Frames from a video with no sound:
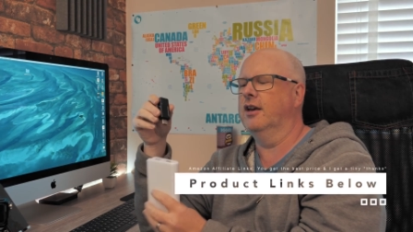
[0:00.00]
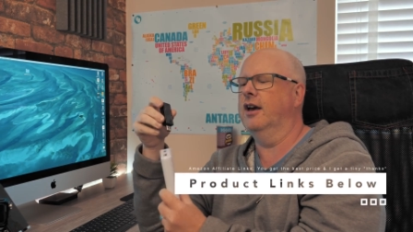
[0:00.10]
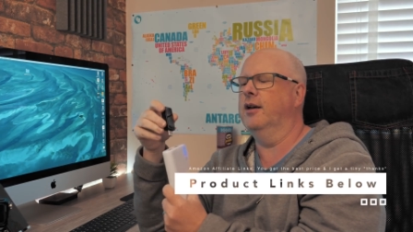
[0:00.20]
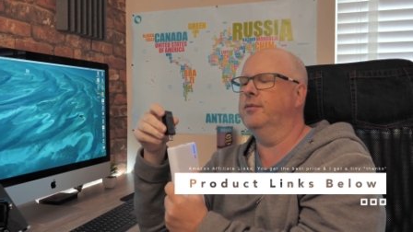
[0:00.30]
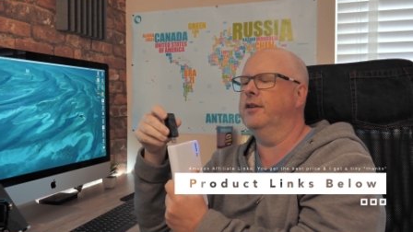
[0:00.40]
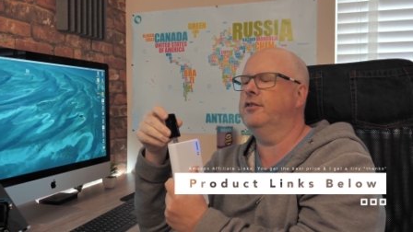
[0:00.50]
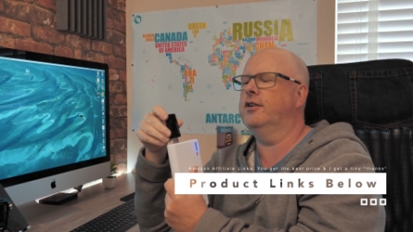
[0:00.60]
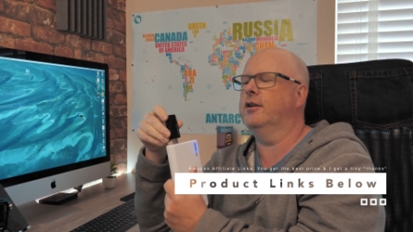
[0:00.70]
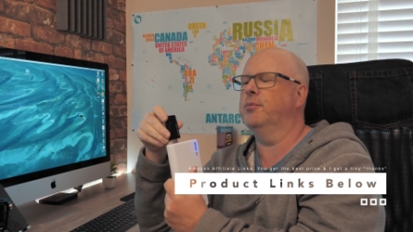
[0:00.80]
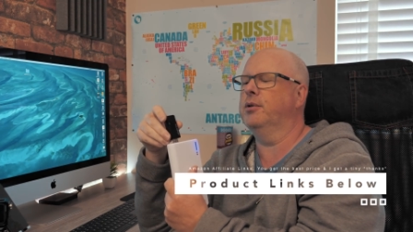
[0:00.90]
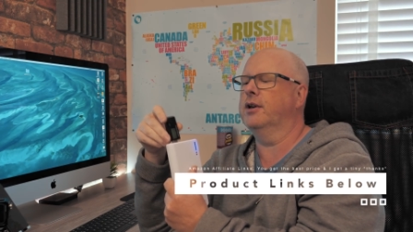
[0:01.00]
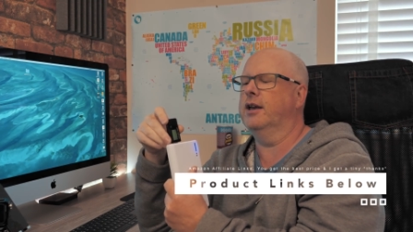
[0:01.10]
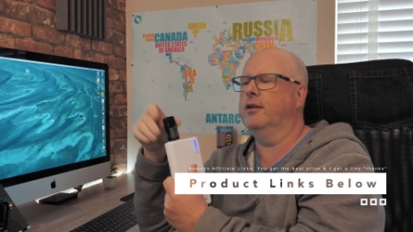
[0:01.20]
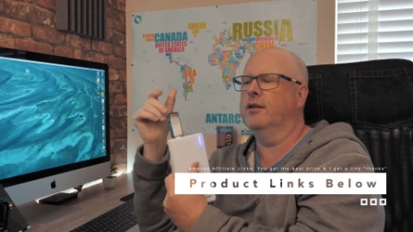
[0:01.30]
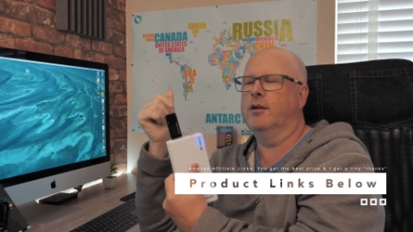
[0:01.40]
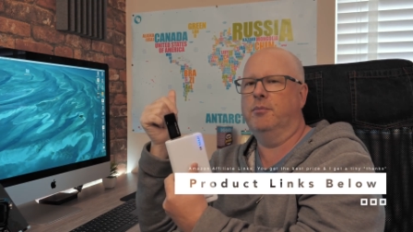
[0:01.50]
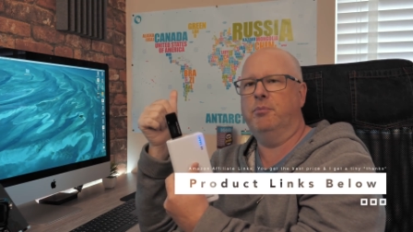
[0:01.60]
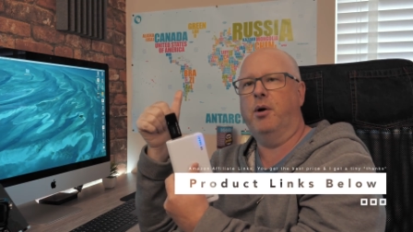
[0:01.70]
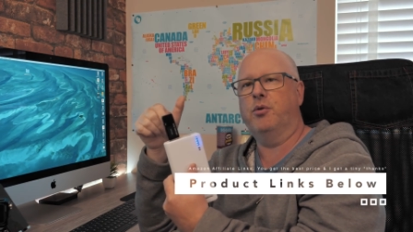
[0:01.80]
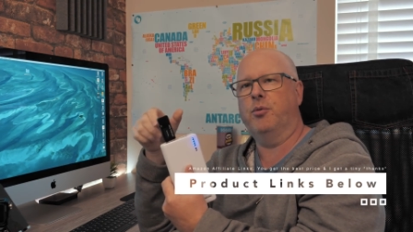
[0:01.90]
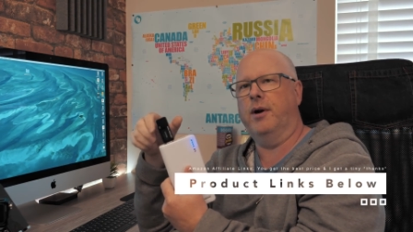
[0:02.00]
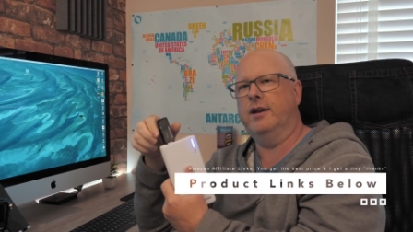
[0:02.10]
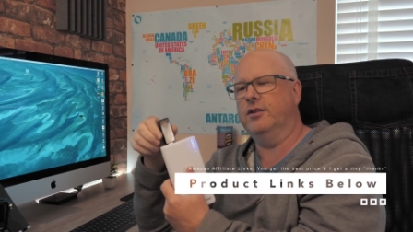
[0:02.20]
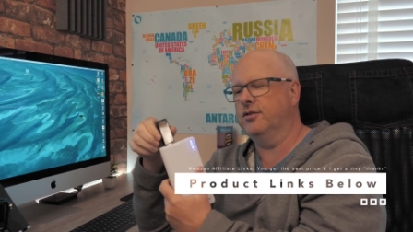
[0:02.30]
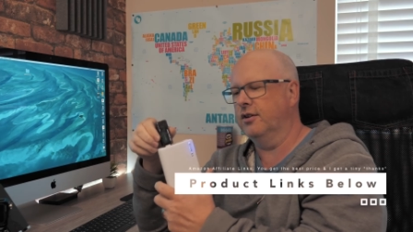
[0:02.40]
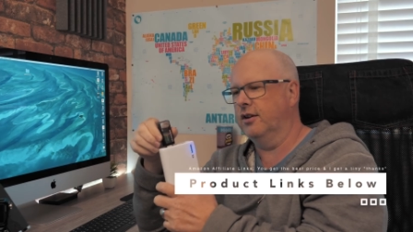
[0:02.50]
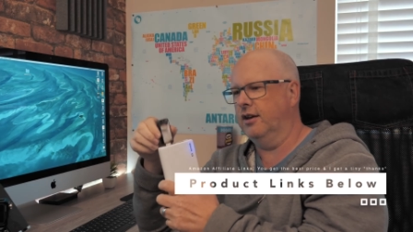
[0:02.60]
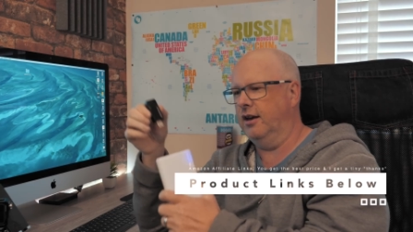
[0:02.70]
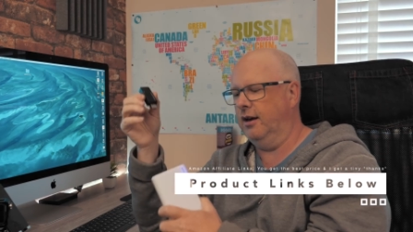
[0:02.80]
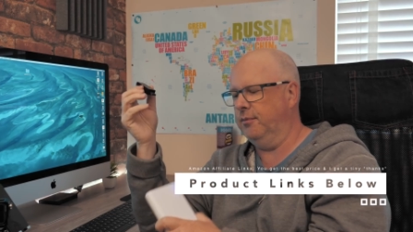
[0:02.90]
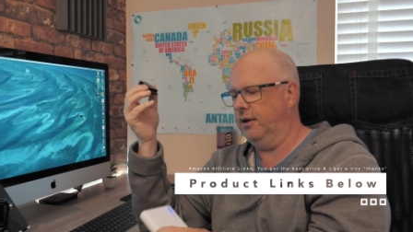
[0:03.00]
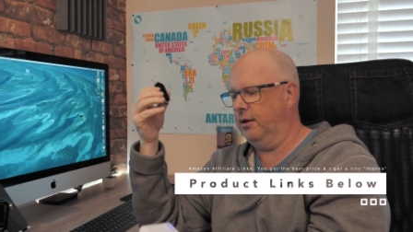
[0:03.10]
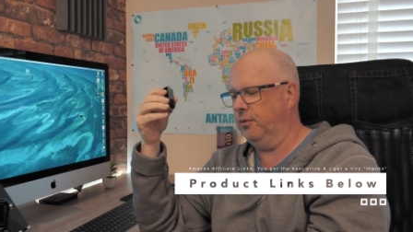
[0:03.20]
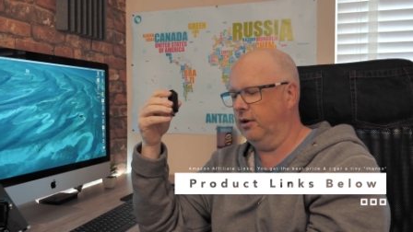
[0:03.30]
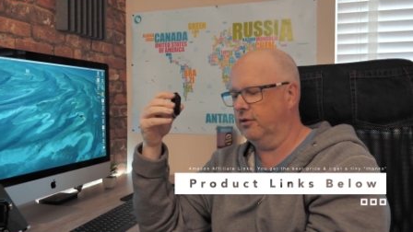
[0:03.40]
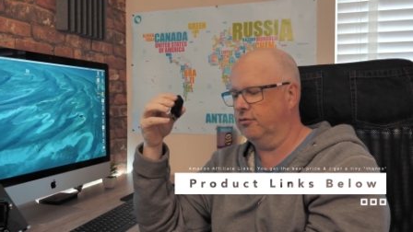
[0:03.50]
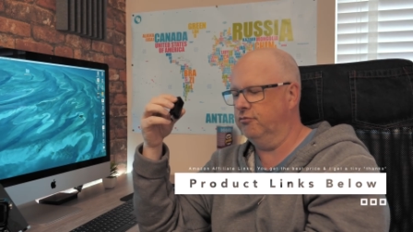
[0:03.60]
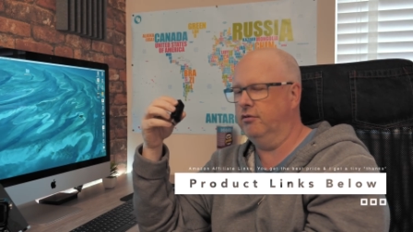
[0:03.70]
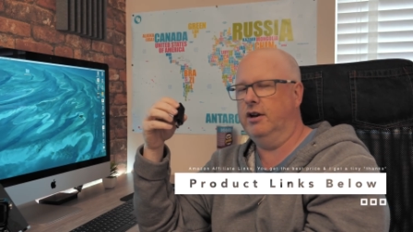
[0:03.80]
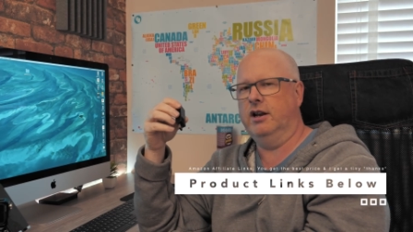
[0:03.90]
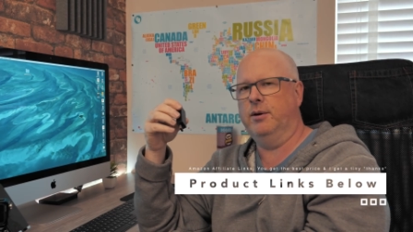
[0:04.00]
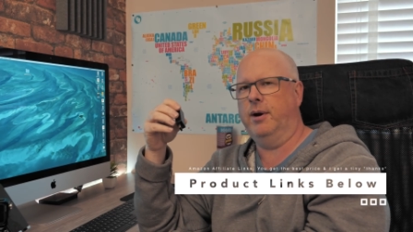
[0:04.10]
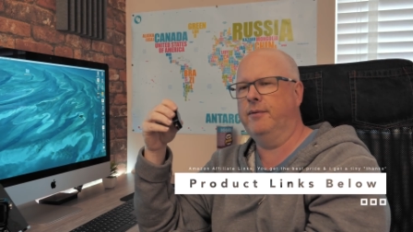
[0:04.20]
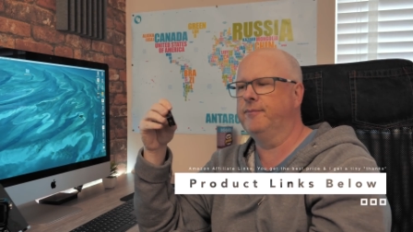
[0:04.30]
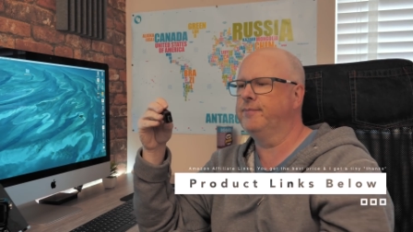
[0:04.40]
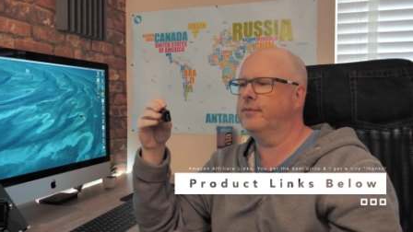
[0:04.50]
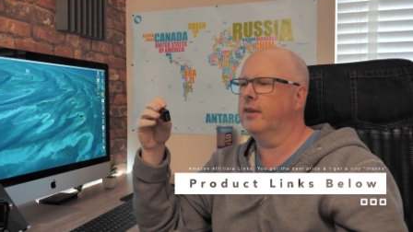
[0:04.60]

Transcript: this you can plug in both ways, and it works really well.